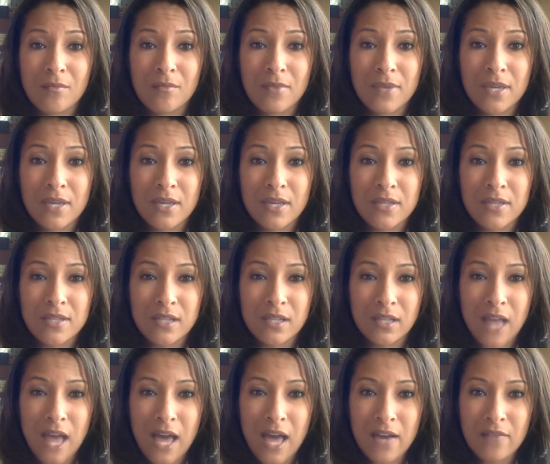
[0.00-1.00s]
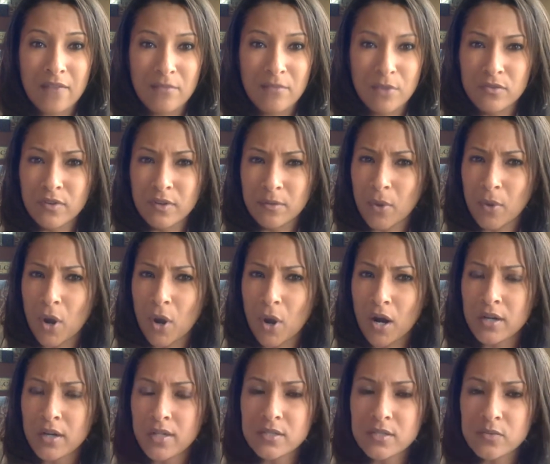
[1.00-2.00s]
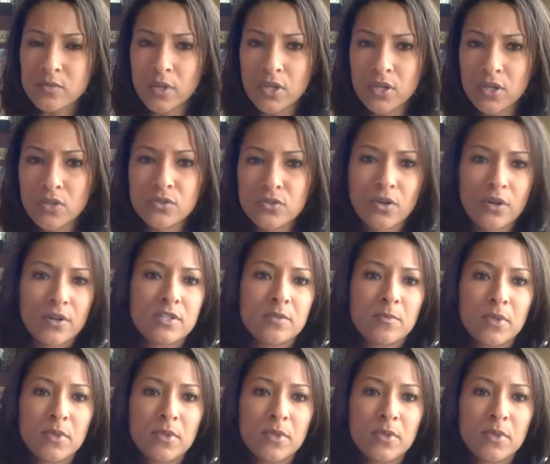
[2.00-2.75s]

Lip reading: It's a lot of moving parts when you start to